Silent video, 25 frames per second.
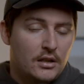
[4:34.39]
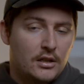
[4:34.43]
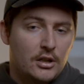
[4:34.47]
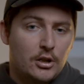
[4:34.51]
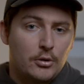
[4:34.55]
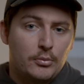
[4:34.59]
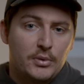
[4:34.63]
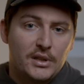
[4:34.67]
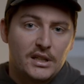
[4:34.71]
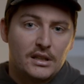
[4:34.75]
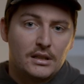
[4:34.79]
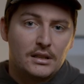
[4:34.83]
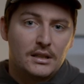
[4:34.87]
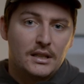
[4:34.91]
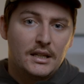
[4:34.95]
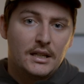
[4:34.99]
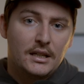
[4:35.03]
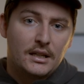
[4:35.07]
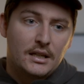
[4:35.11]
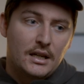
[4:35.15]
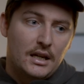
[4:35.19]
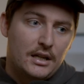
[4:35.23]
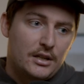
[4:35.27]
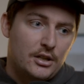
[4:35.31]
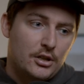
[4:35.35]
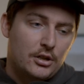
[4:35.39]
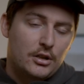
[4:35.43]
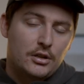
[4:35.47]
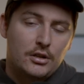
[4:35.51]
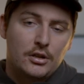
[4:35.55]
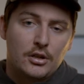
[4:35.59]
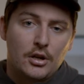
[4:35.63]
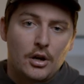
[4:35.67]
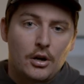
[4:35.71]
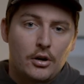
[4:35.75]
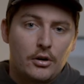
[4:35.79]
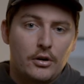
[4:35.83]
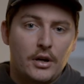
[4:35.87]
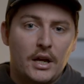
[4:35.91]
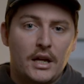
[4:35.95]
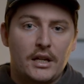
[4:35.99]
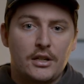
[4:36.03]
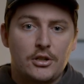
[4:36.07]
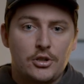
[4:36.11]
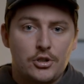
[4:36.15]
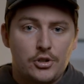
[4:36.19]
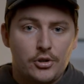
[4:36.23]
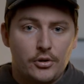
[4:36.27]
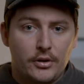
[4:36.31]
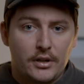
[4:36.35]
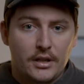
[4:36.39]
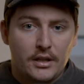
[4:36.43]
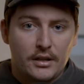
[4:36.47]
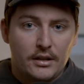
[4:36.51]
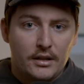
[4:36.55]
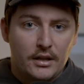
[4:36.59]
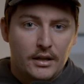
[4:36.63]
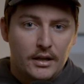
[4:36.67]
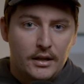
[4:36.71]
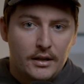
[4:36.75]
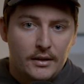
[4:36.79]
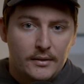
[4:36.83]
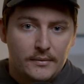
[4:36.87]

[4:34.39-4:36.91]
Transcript: There'll be a link and you can go and join it there.